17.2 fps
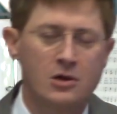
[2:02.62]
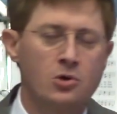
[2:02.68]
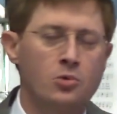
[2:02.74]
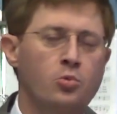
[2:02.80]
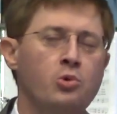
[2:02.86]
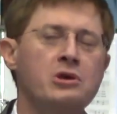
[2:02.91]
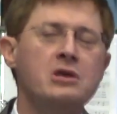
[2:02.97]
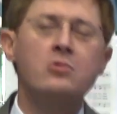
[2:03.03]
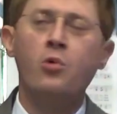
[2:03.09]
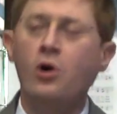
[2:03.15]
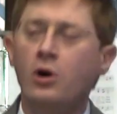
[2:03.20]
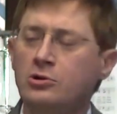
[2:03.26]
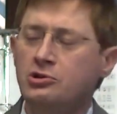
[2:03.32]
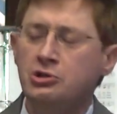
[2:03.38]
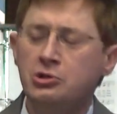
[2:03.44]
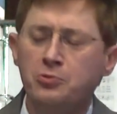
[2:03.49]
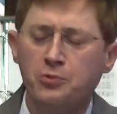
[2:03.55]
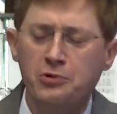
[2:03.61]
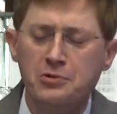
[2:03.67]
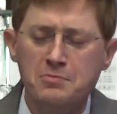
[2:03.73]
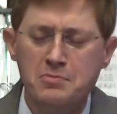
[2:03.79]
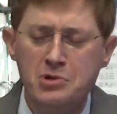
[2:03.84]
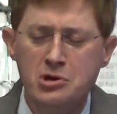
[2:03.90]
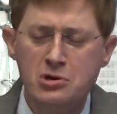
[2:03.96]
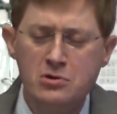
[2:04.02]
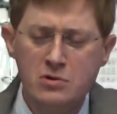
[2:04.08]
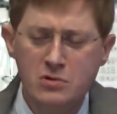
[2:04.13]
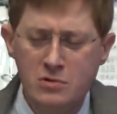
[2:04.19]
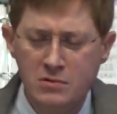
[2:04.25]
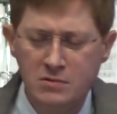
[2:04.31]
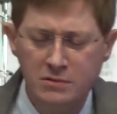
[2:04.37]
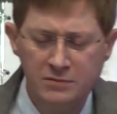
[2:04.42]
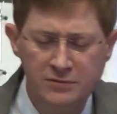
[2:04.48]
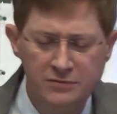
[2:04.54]
we want to
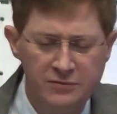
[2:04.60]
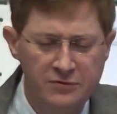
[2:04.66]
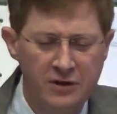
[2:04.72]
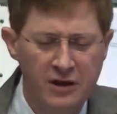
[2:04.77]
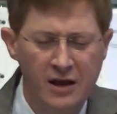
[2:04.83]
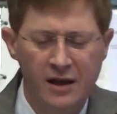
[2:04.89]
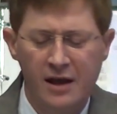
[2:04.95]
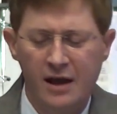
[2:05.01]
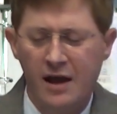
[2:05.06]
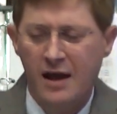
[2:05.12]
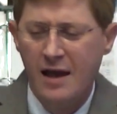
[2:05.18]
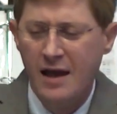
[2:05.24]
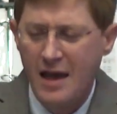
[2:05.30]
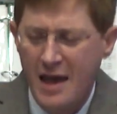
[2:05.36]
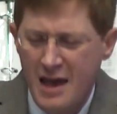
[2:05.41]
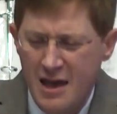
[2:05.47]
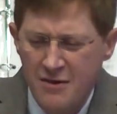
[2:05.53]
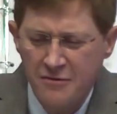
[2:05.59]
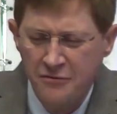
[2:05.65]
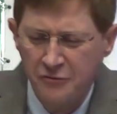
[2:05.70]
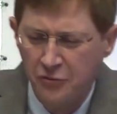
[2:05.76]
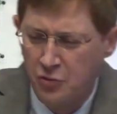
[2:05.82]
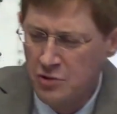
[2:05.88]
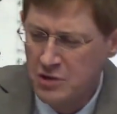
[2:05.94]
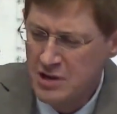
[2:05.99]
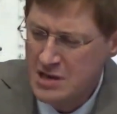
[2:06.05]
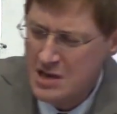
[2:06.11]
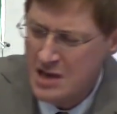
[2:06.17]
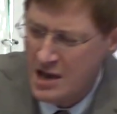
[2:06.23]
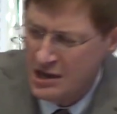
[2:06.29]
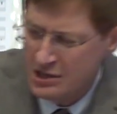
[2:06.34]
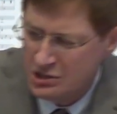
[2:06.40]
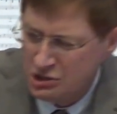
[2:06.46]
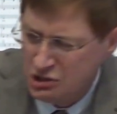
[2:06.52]
remove every
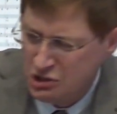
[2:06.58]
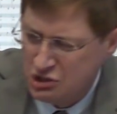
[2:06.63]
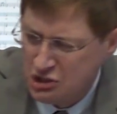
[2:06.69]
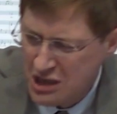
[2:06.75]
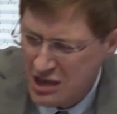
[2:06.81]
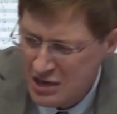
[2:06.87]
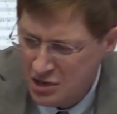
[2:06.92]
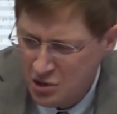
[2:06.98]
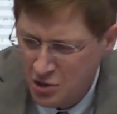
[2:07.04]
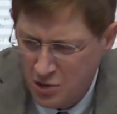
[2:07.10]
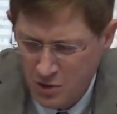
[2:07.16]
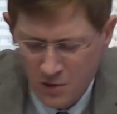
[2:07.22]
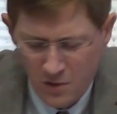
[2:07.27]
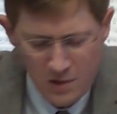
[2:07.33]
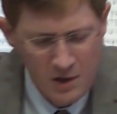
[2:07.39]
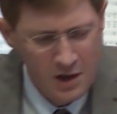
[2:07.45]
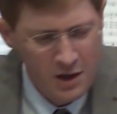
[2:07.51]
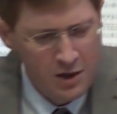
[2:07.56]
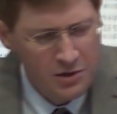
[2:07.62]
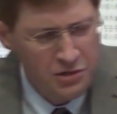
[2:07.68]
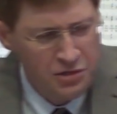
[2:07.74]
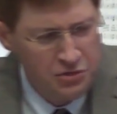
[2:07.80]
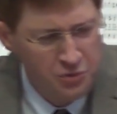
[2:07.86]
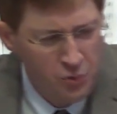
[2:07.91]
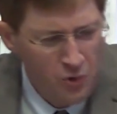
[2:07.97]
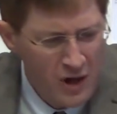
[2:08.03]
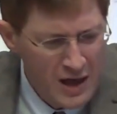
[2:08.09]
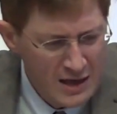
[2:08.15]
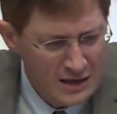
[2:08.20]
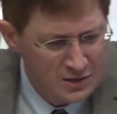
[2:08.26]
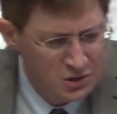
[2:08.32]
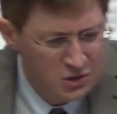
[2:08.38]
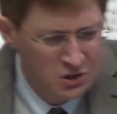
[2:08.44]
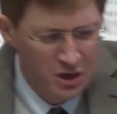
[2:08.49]
single
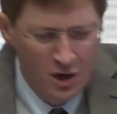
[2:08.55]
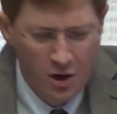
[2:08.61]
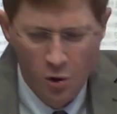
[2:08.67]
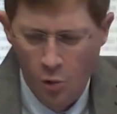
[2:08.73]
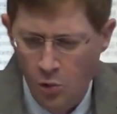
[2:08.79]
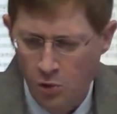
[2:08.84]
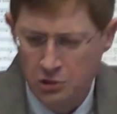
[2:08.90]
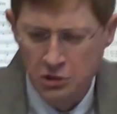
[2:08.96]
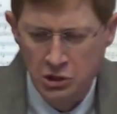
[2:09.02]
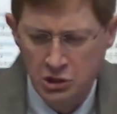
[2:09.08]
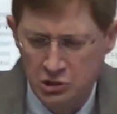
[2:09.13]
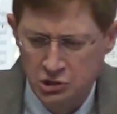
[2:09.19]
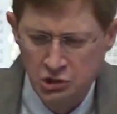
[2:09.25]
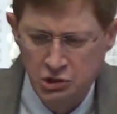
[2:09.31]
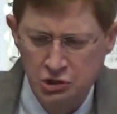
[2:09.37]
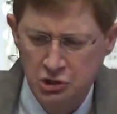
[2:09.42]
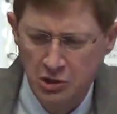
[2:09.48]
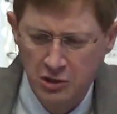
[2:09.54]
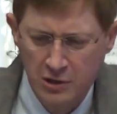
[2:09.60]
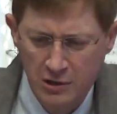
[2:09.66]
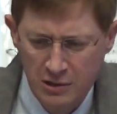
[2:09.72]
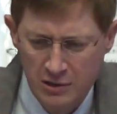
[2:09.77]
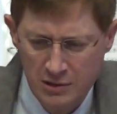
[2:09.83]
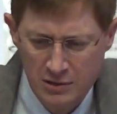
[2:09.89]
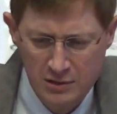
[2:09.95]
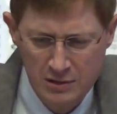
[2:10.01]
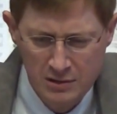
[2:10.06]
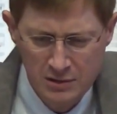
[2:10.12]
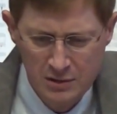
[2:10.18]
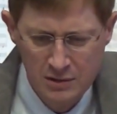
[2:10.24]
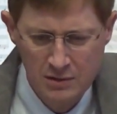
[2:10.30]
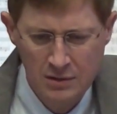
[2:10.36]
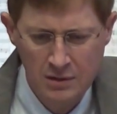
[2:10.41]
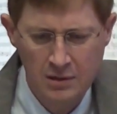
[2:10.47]
threat or concern
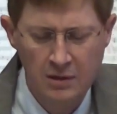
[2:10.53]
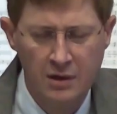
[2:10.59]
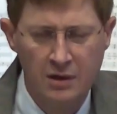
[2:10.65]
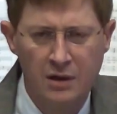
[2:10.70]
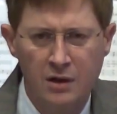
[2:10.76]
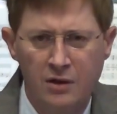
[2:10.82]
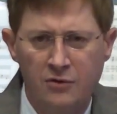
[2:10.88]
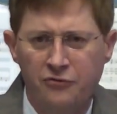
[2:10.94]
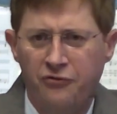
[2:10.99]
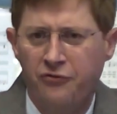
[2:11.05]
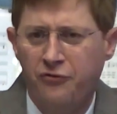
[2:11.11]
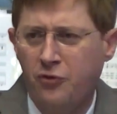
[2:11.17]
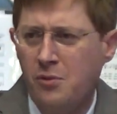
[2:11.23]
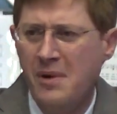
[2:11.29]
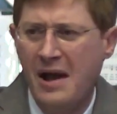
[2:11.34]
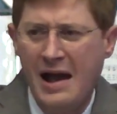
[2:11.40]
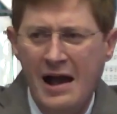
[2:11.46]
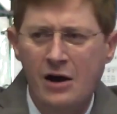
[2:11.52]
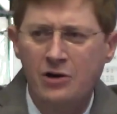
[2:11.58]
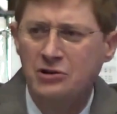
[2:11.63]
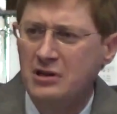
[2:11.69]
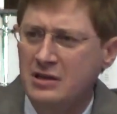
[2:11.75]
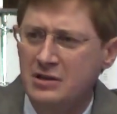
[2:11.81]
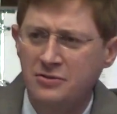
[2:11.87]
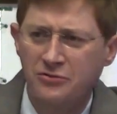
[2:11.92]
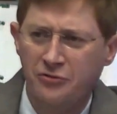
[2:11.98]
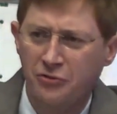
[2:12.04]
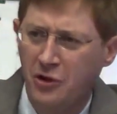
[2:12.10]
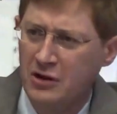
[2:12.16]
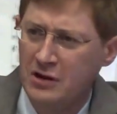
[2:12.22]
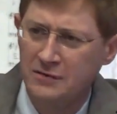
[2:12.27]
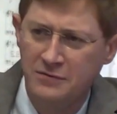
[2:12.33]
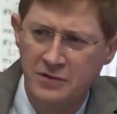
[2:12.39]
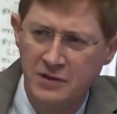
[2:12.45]
from out in front
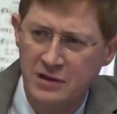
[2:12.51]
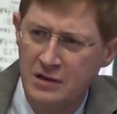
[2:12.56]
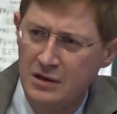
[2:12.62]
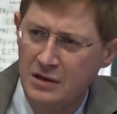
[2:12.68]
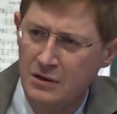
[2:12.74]
of them.